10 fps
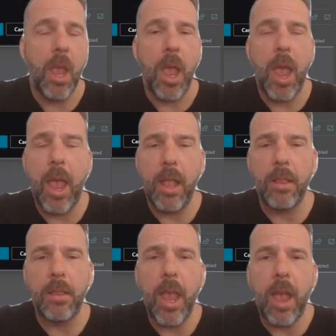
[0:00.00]

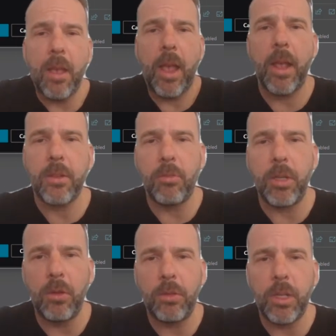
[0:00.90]
And yeah, as
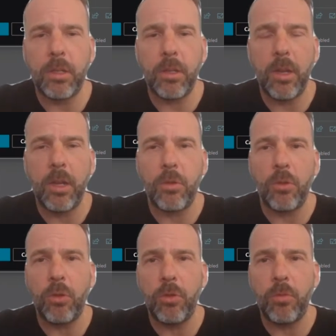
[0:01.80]
already noted, it
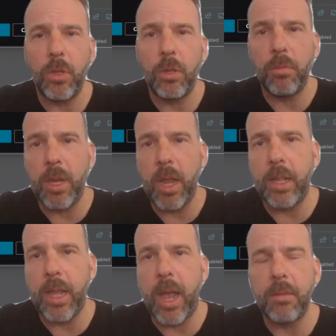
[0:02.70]
will be
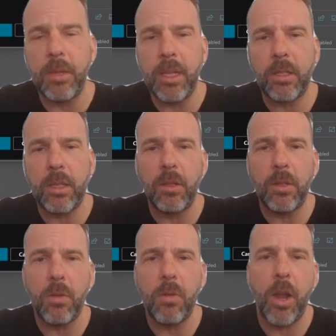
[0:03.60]
an item list, and
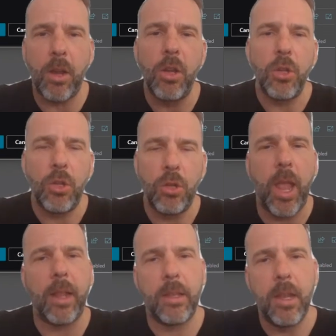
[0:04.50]
so I should
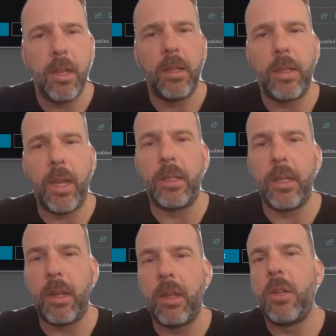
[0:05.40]
add the
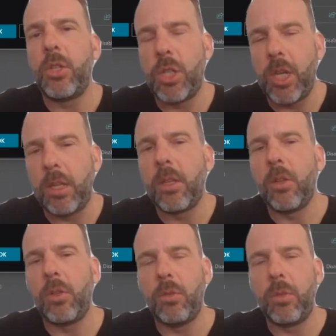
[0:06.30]
data sheet
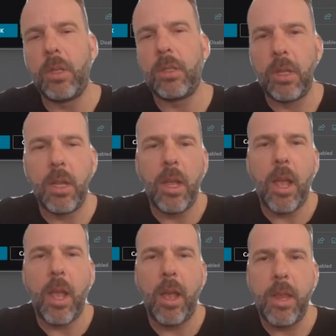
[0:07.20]
to this
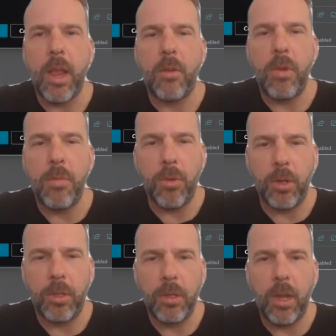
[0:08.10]

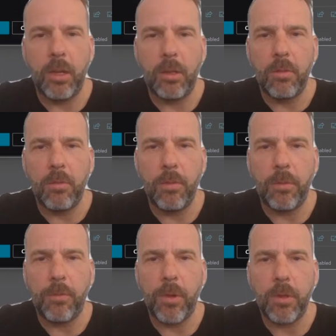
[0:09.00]
report. And with
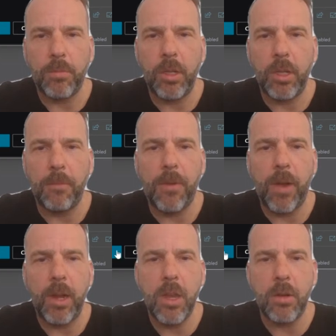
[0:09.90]
the first point I'm
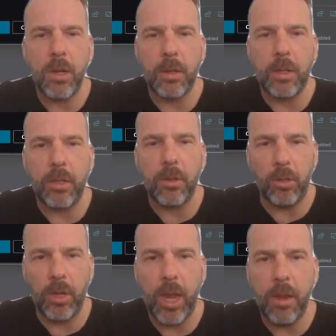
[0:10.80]
fine here, and I'll click on
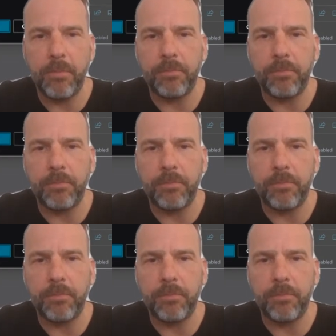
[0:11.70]
OK.